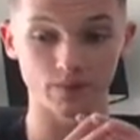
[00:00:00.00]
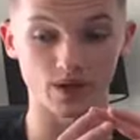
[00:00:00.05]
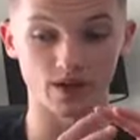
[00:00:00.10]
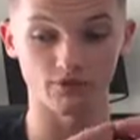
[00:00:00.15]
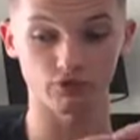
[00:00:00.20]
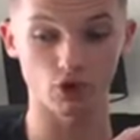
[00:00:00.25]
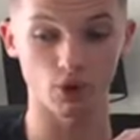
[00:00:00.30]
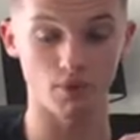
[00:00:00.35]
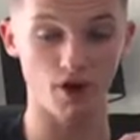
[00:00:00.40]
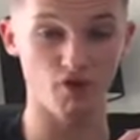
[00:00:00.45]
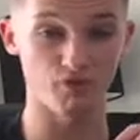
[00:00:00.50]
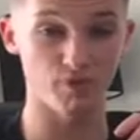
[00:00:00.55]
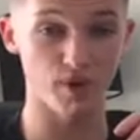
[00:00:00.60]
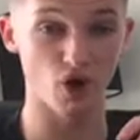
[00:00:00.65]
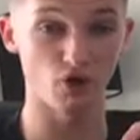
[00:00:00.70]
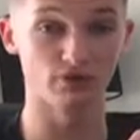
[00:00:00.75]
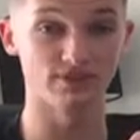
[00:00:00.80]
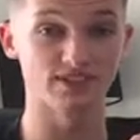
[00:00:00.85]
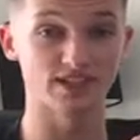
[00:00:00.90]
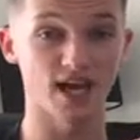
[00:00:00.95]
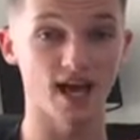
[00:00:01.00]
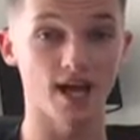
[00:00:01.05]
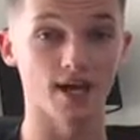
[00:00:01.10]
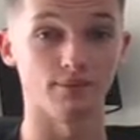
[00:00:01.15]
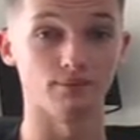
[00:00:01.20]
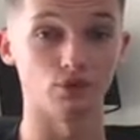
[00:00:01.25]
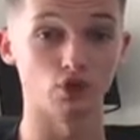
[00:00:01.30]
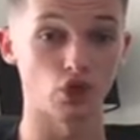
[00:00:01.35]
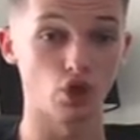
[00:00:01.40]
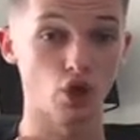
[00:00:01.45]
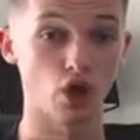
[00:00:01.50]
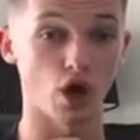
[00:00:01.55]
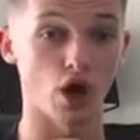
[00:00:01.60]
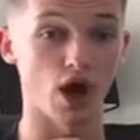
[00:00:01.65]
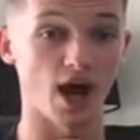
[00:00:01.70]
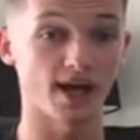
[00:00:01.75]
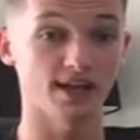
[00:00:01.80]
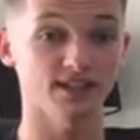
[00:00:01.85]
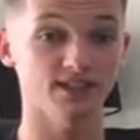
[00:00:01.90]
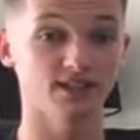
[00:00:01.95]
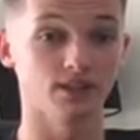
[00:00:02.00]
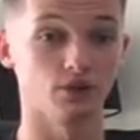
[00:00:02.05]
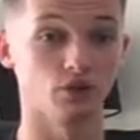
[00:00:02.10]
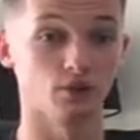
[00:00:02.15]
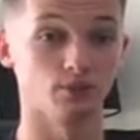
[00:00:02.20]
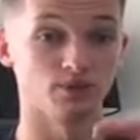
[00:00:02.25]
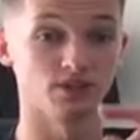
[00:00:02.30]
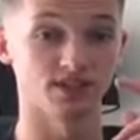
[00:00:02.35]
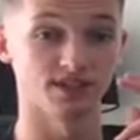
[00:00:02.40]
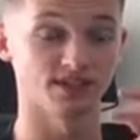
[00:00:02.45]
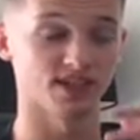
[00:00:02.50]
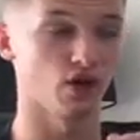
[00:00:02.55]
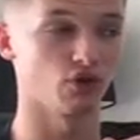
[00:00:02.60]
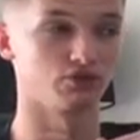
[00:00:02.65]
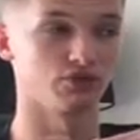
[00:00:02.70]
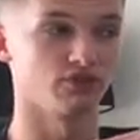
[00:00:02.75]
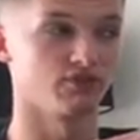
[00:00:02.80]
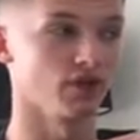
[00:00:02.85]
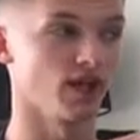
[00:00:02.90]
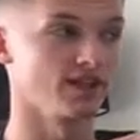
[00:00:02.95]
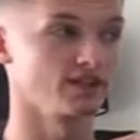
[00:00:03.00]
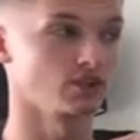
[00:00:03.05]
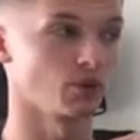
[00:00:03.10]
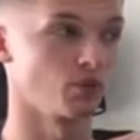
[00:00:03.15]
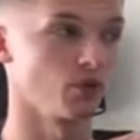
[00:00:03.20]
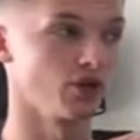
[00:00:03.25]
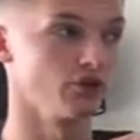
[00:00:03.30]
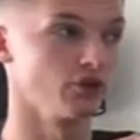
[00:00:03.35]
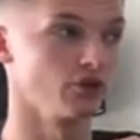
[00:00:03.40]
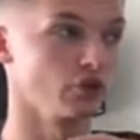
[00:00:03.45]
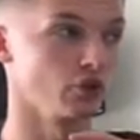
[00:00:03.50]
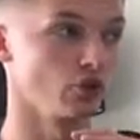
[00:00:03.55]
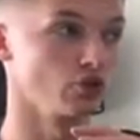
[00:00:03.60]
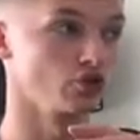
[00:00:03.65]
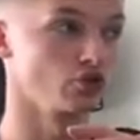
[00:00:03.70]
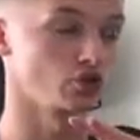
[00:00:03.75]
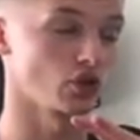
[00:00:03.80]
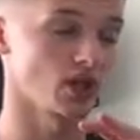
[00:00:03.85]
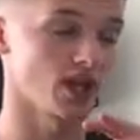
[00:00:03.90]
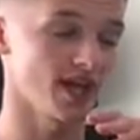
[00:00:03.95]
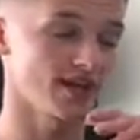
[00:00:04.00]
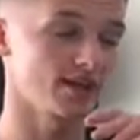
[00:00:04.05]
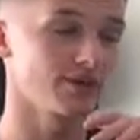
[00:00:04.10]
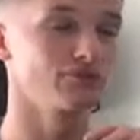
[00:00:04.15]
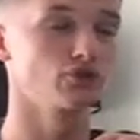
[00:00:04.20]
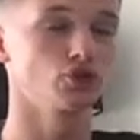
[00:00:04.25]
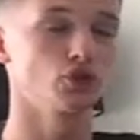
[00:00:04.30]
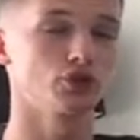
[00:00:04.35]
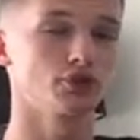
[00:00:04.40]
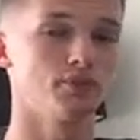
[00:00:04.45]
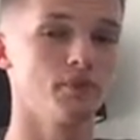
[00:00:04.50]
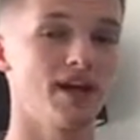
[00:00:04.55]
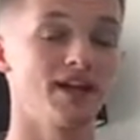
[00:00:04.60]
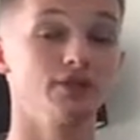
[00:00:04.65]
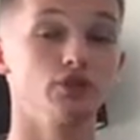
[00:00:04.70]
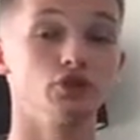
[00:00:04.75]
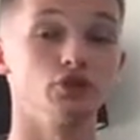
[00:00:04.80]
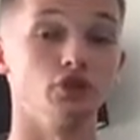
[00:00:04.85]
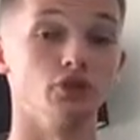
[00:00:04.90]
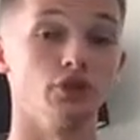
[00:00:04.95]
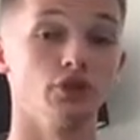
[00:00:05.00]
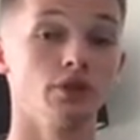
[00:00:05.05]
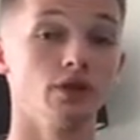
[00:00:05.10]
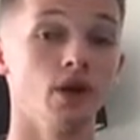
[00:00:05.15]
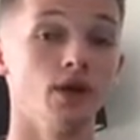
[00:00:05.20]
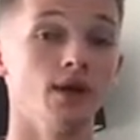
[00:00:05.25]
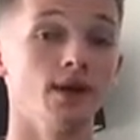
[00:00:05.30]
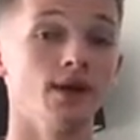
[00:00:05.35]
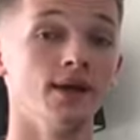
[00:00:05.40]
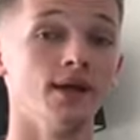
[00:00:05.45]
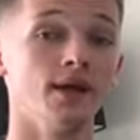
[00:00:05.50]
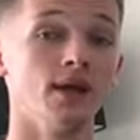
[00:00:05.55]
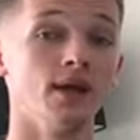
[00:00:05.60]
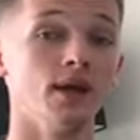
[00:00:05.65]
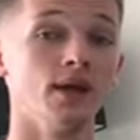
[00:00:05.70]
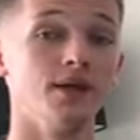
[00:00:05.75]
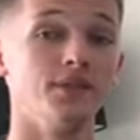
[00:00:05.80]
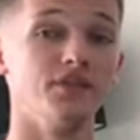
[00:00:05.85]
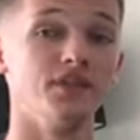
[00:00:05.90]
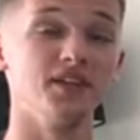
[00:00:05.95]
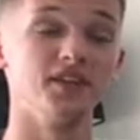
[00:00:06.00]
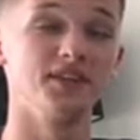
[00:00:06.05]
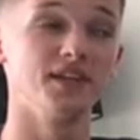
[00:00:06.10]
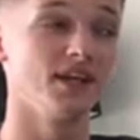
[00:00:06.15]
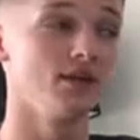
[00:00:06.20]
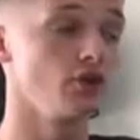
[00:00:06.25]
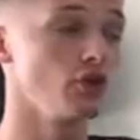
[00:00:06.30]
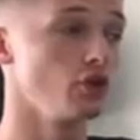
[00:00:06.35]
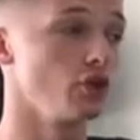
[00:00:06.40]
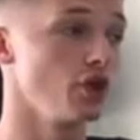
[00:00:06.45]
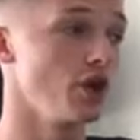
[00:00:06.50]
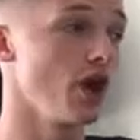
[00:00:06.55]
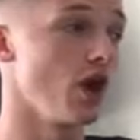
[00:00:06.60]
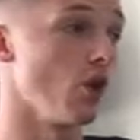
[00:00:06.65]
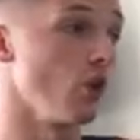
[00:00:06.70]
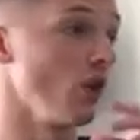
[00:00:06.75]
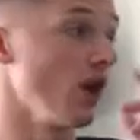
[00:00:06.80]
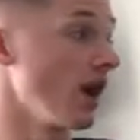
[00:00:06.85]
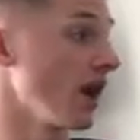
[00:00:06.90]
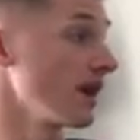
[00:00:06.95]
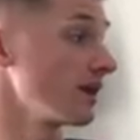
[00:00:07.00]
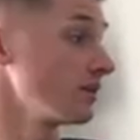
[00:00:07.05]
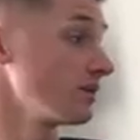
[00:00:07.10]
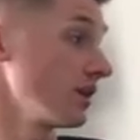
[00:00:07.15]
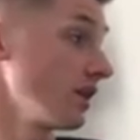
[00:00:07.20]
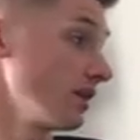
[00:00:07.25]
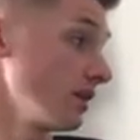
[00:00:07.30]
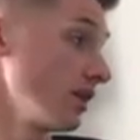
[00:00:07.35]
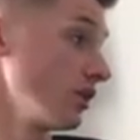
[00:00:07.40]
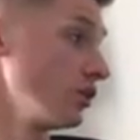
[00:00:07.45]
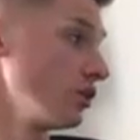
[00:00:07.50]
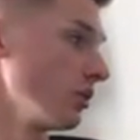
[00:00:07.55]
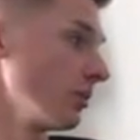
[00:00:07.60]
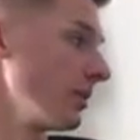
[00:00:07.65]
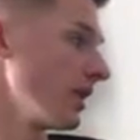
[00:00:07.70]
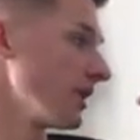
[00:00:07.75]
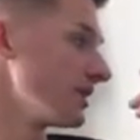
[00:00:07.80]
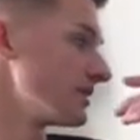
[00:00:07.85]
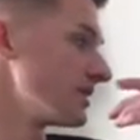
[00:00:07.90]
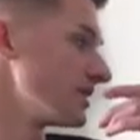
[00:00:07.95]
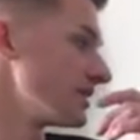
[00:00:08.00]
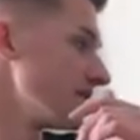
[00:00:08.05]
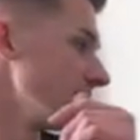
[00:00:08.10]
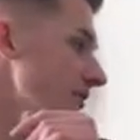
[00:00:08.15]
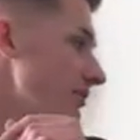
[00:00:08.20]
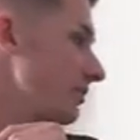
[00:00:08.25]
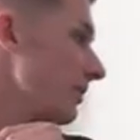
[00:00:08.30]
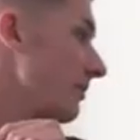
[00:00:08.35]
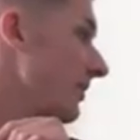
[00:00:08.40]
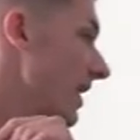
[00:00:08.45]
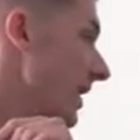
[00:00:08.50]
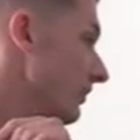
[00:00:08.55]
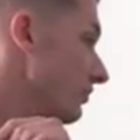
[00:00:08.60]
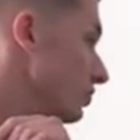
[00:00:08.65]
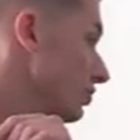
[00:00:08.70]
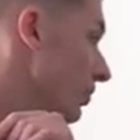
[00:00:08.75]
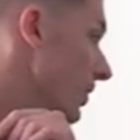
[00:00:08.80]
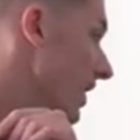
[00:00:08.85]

I've come off both times not asking them to self-reflect on what they've done. So like I've just mentioned, they didn't know, and you'll be able to see from there as